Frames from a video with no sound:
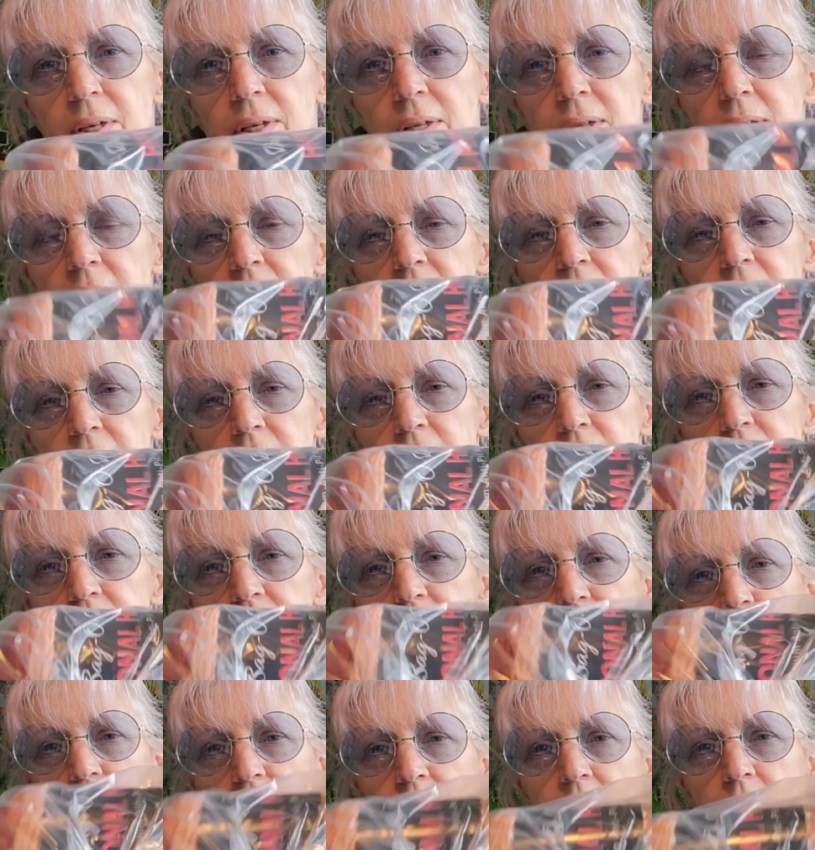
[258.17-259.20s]
And then here's
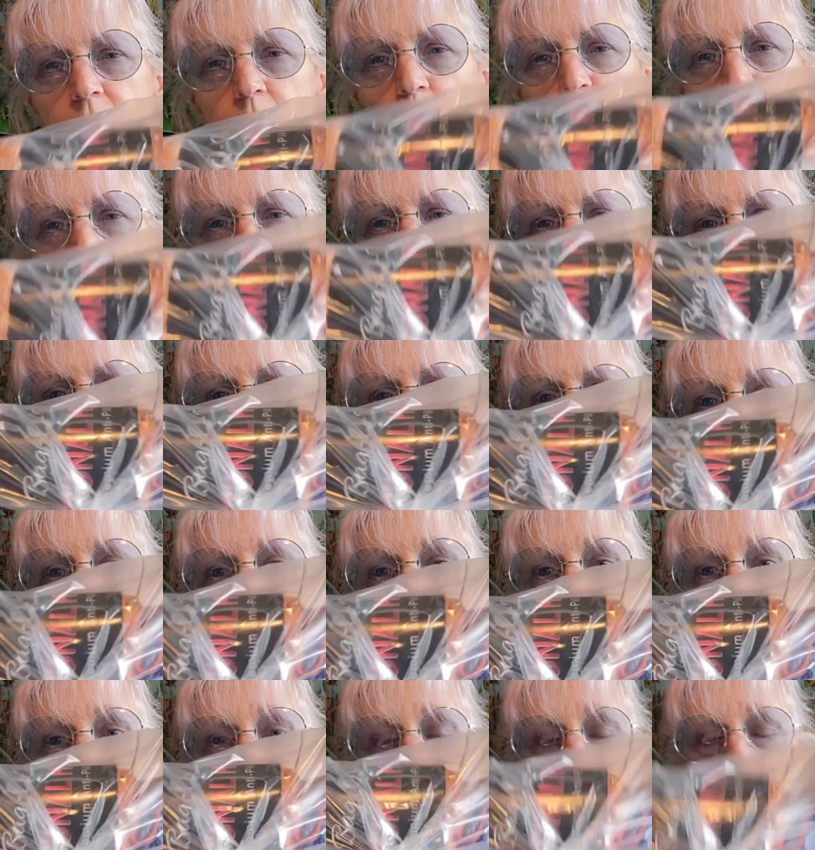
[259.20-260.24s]
the blue.
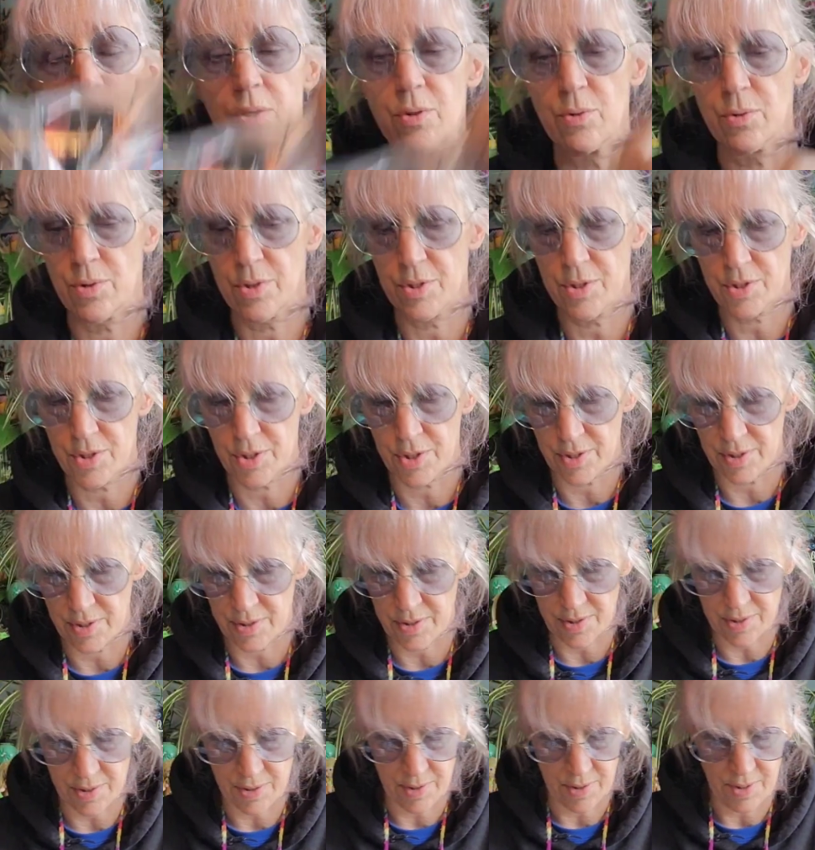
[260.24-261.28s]
They're really
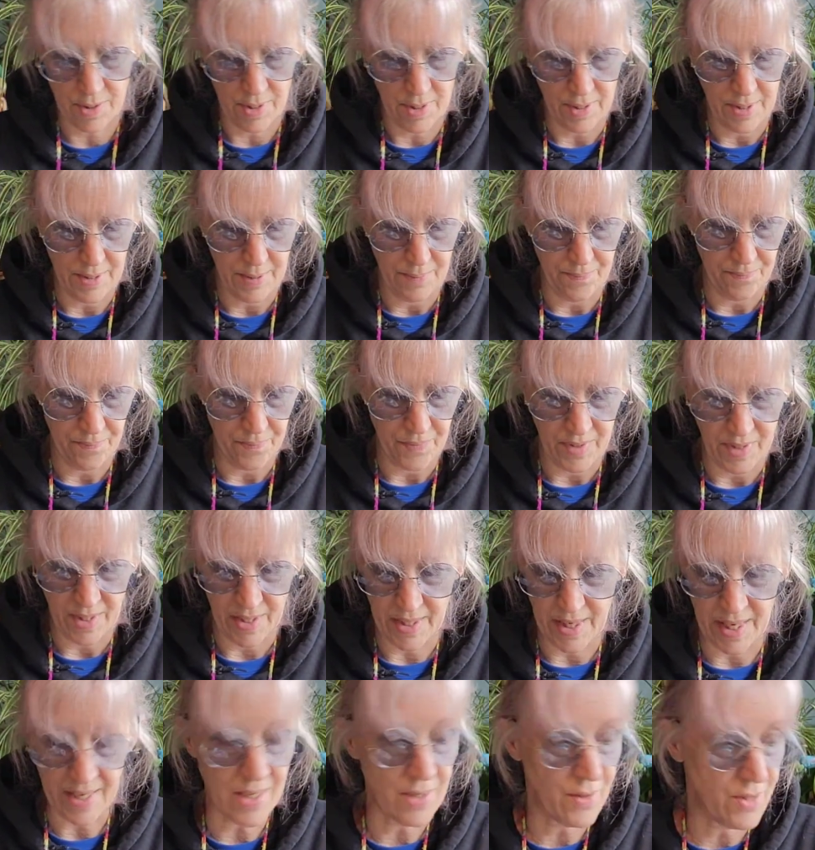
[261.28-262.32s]
gorgeous.
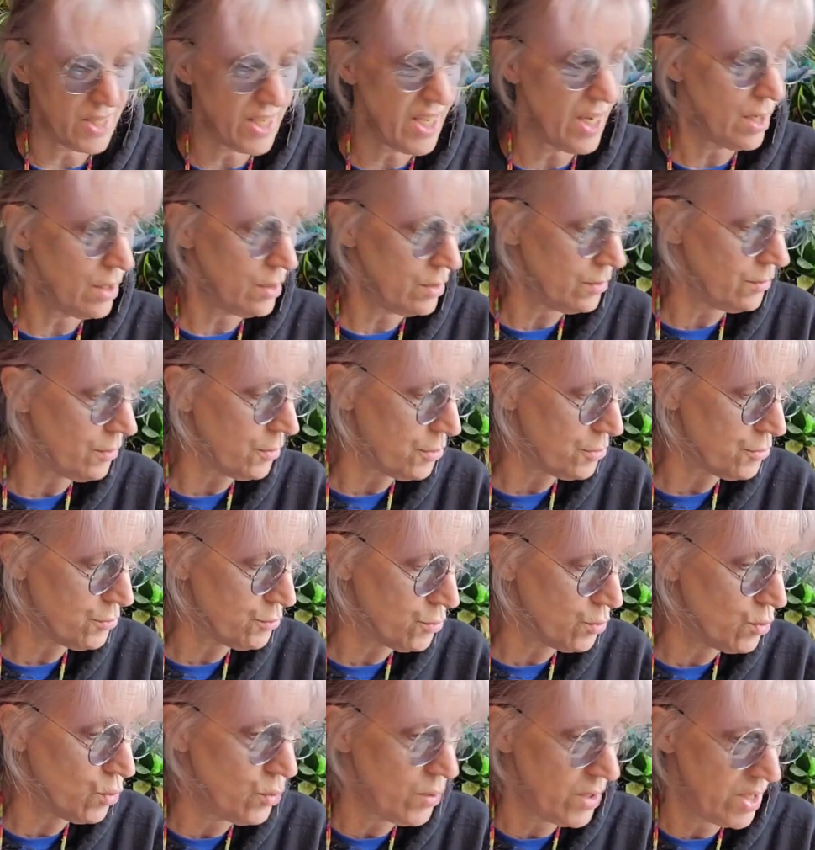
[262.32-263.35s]
And I could tell
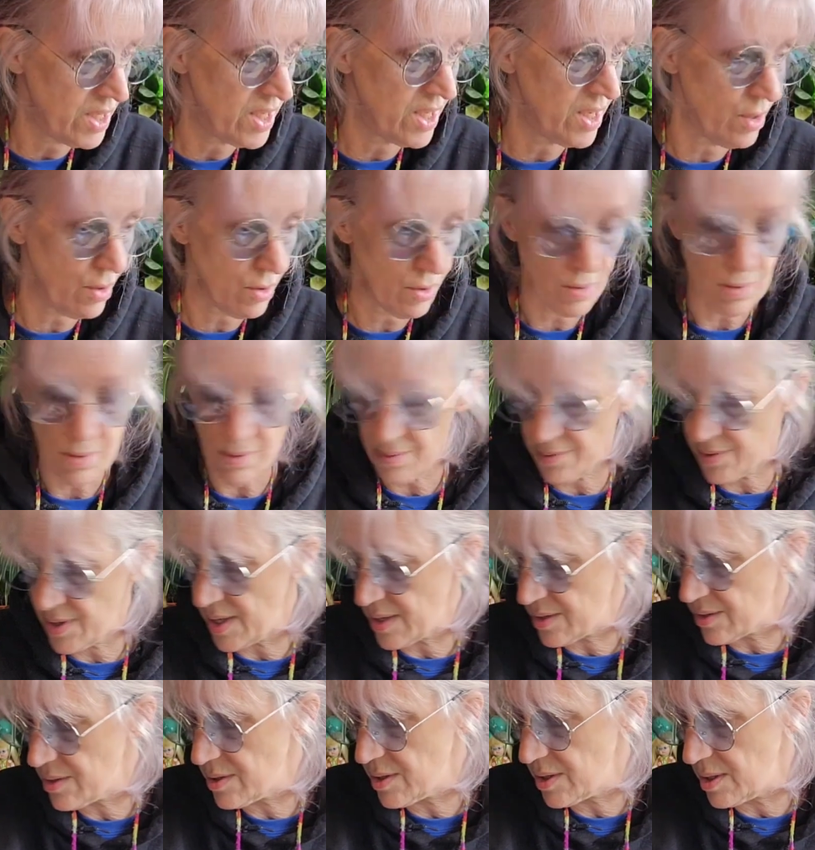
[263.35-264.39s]
through here
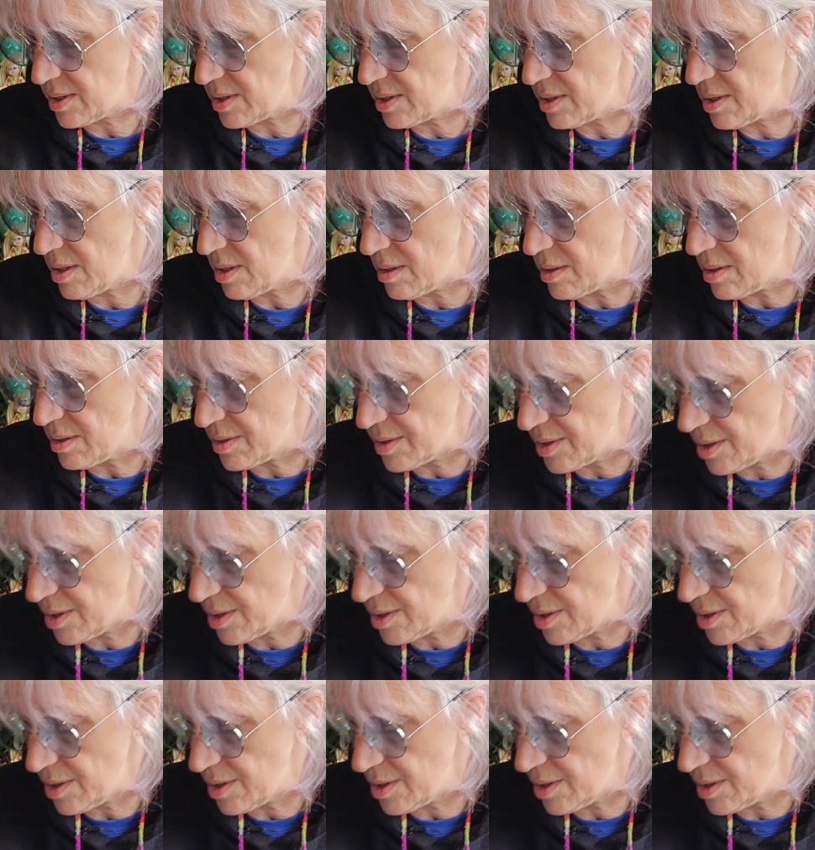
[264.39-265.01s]
that the